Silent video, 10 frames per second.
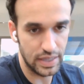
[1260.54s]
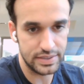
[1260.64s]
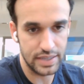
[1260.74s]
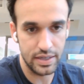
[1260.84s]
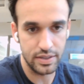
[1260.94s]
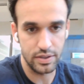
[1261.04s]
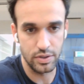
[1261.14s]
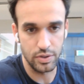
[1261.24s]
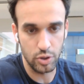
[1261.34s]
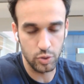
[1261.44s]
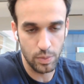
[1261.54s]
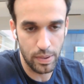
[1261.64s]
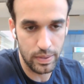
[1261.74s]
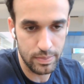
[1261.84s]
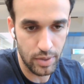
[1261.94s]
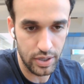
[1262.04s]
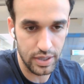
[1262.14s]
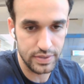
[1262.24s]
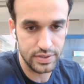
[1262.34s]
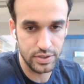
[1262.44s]
debt side, you go to the public
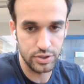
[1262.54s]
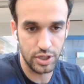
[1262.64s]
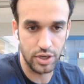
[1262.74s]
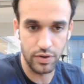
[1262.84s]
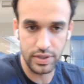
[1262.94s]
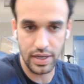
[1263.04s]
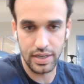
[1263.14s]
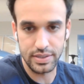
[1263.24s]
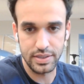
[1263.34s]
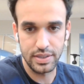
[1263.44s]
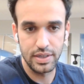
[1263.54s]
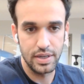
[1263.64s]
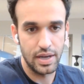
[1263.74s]
markets, you securitize,